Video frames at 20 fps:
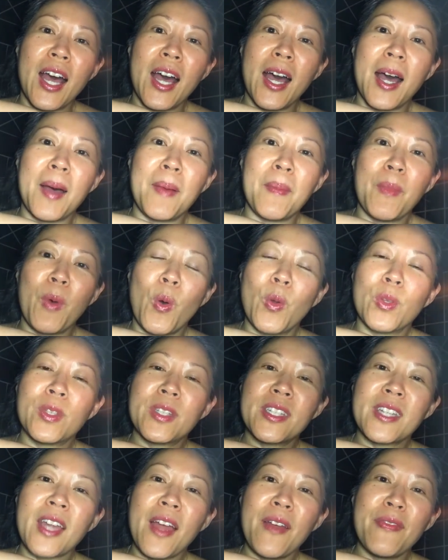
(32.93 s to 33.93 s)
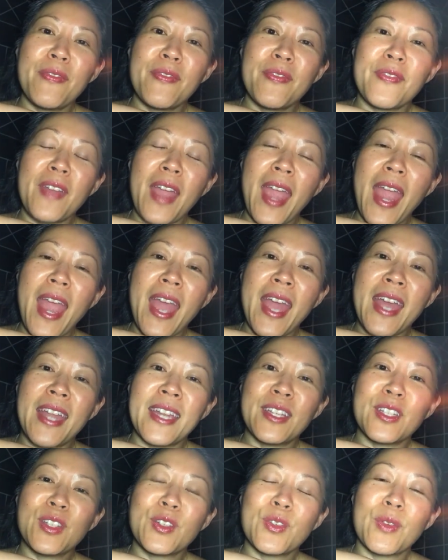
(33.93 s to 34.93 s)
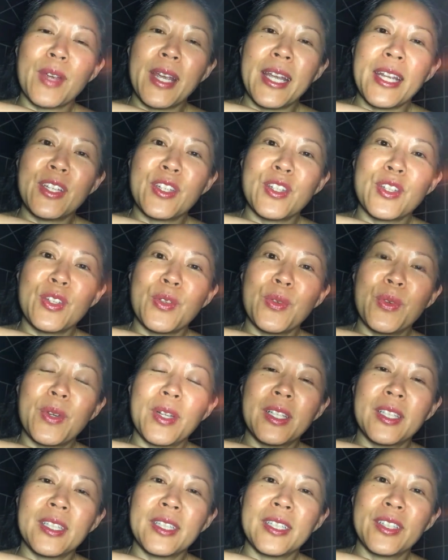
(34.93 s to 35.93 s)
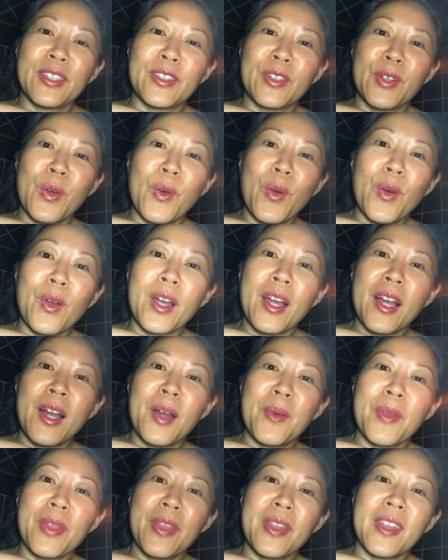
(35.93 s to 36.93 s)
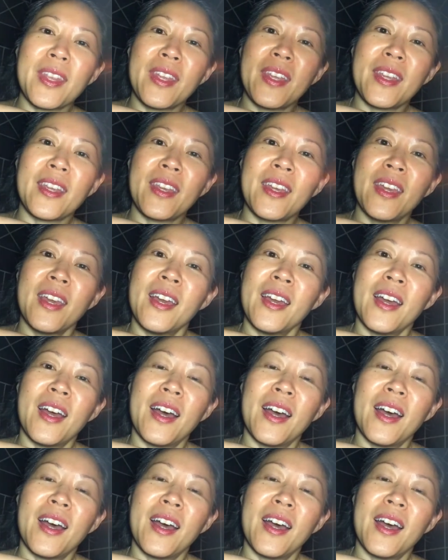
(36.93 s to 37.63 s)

um, old stuff, and it's great to clear your aura with the